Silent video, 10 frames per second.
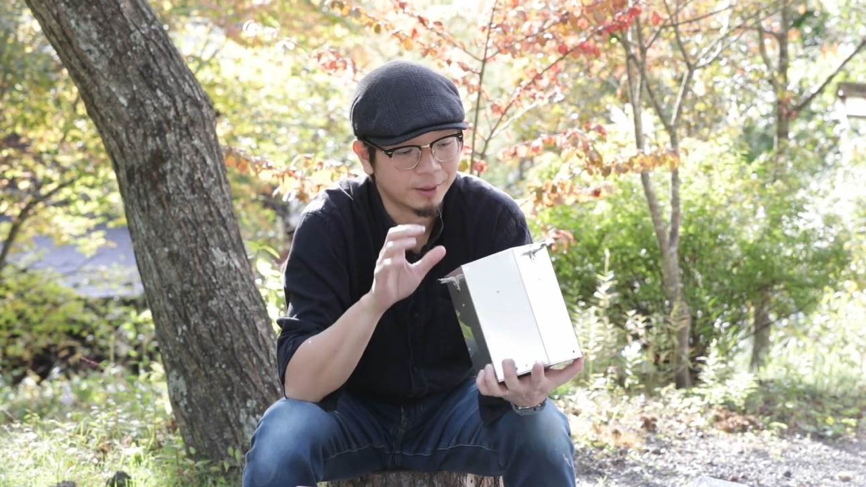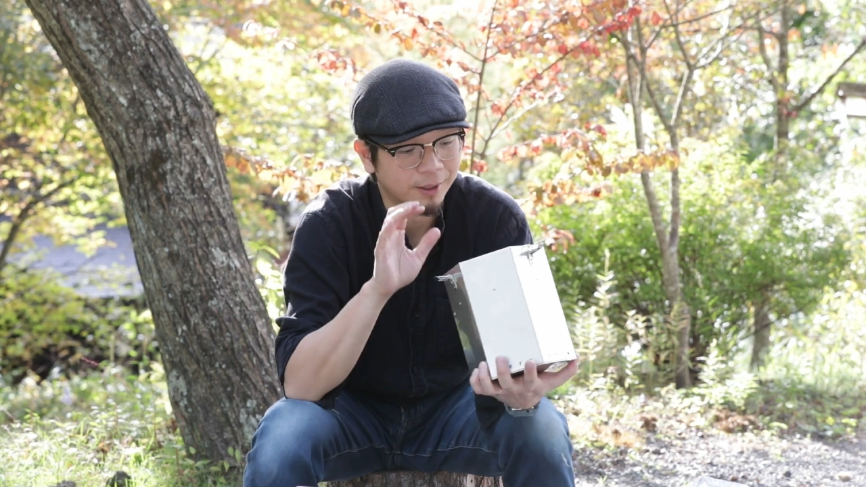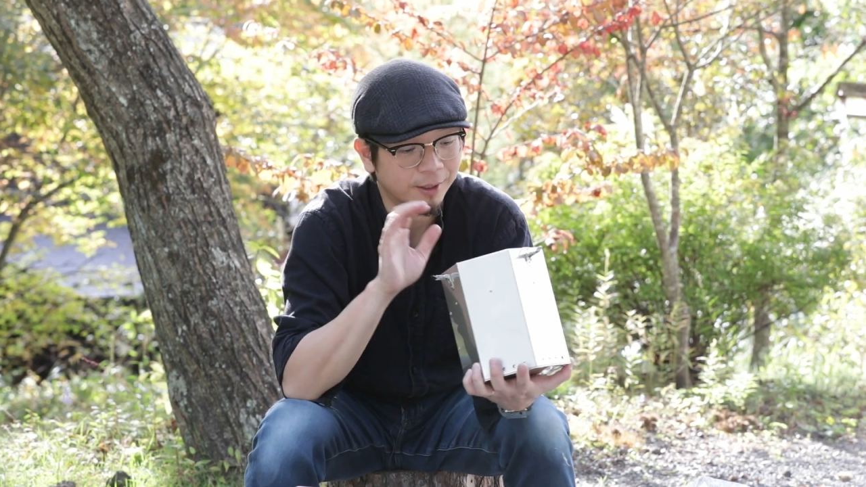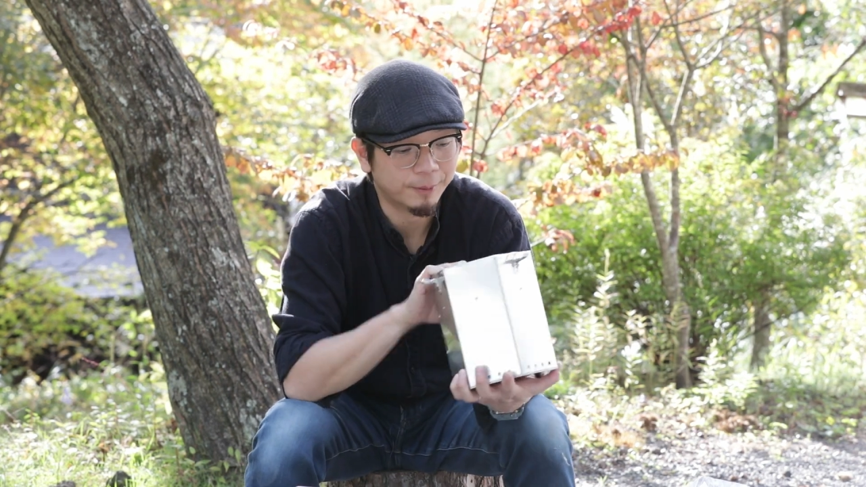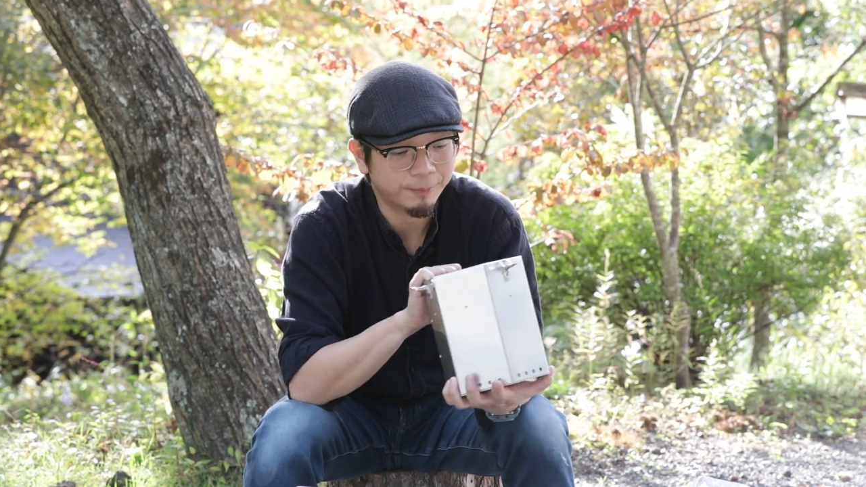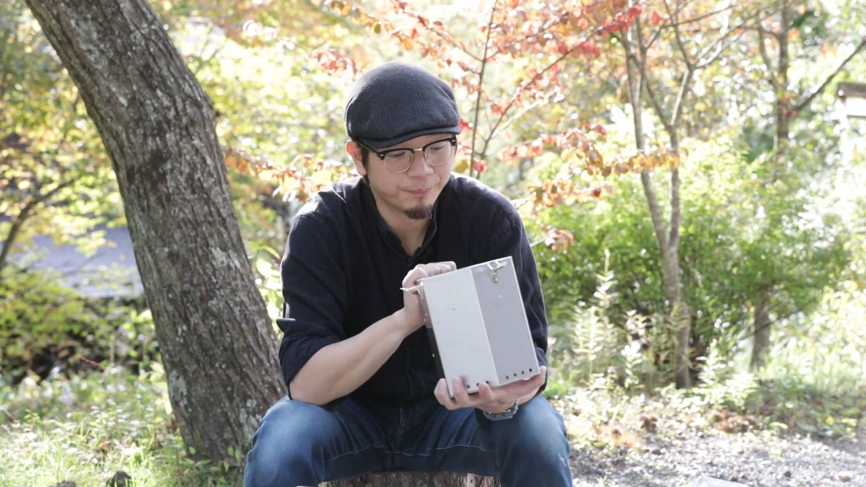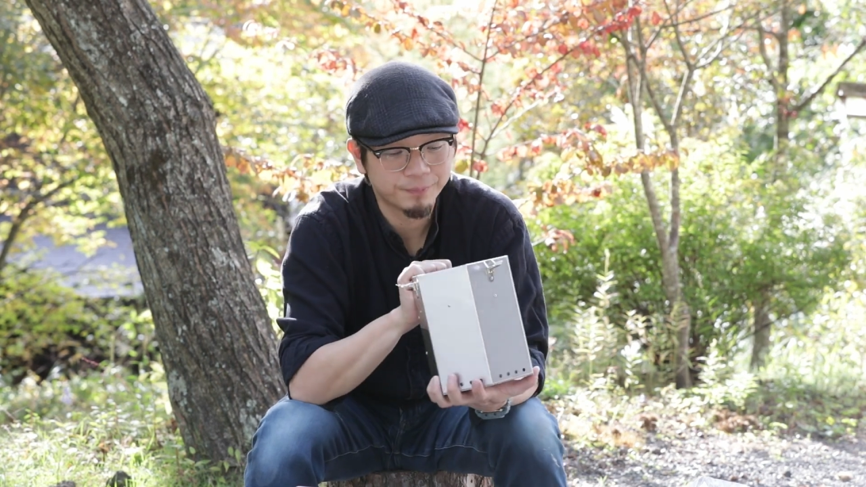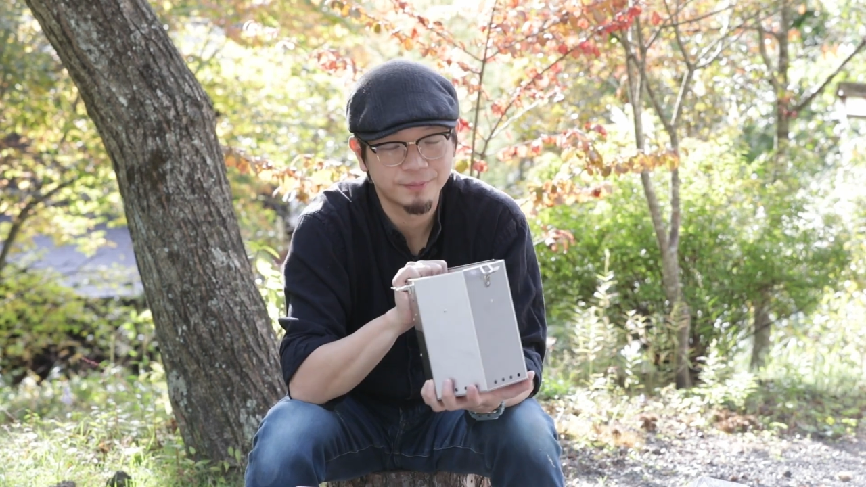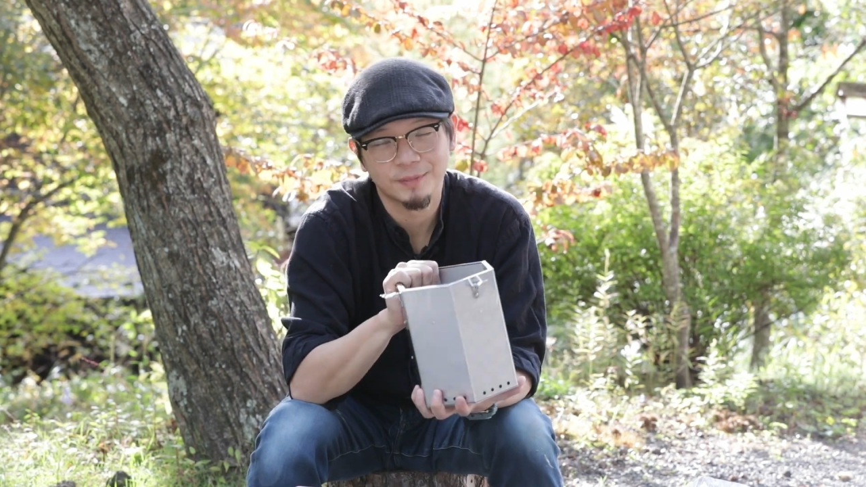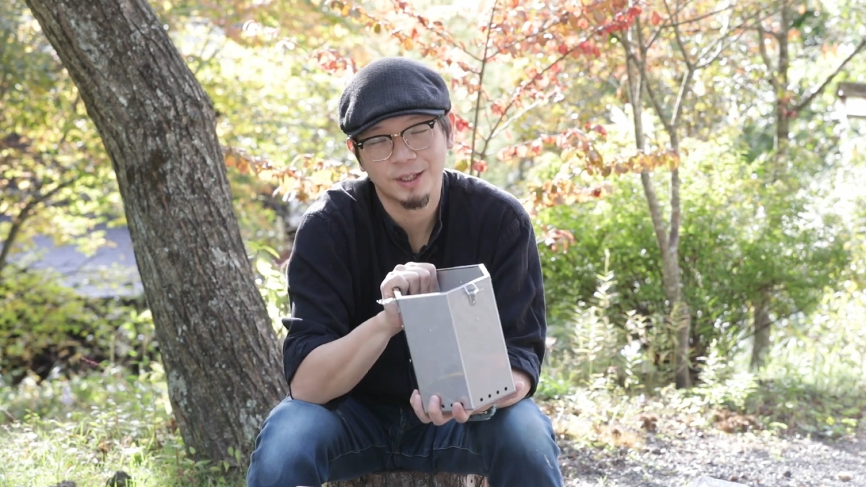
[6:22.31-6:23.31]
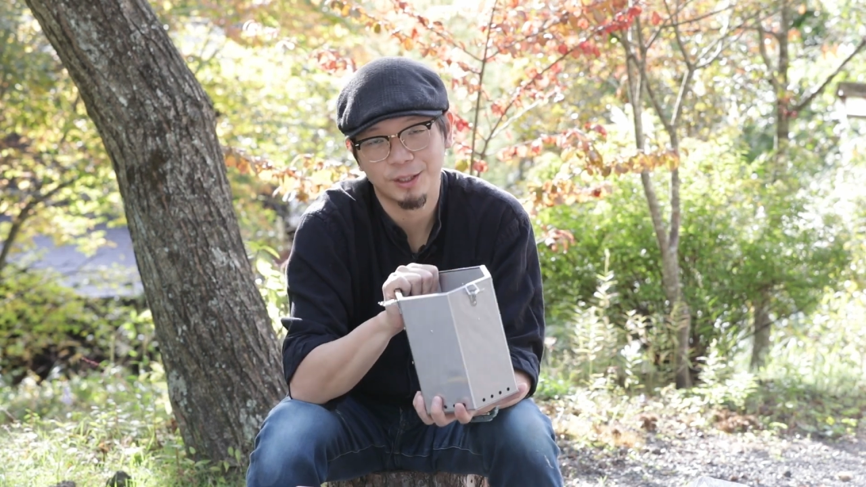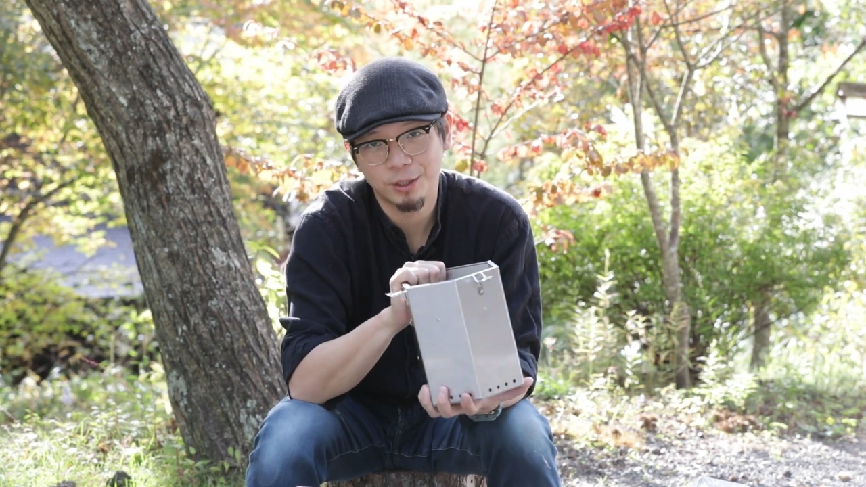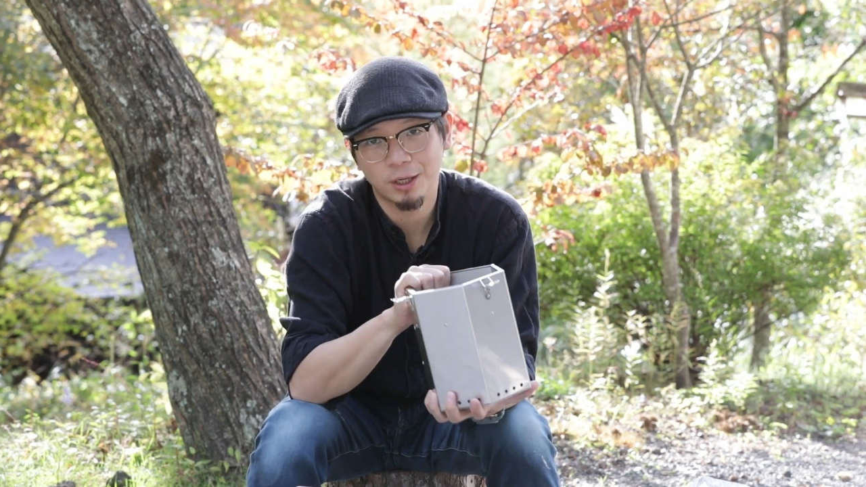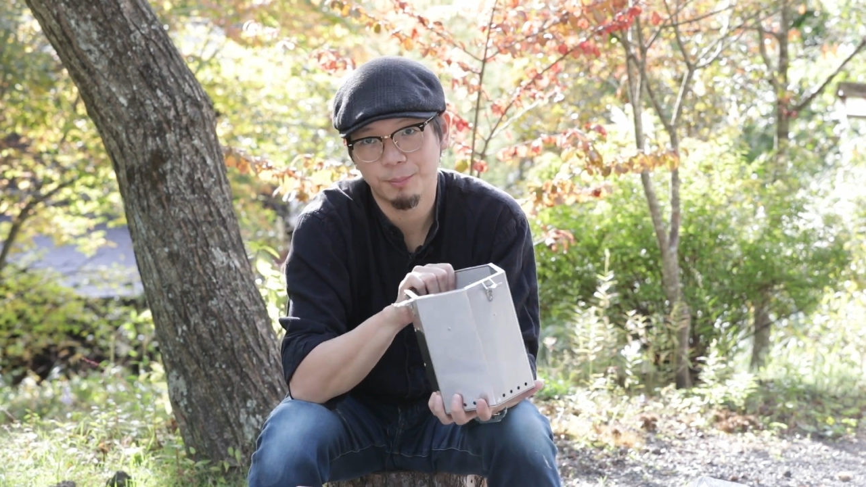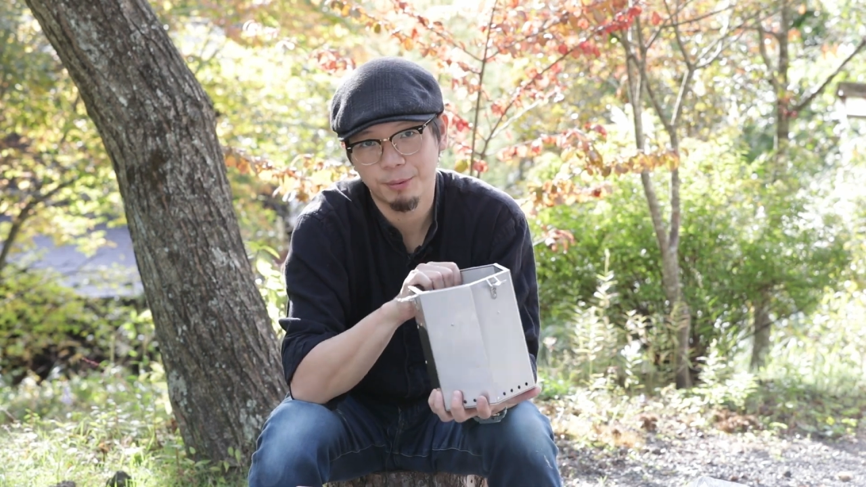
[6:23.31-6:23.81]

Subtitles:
Yeah, you gotta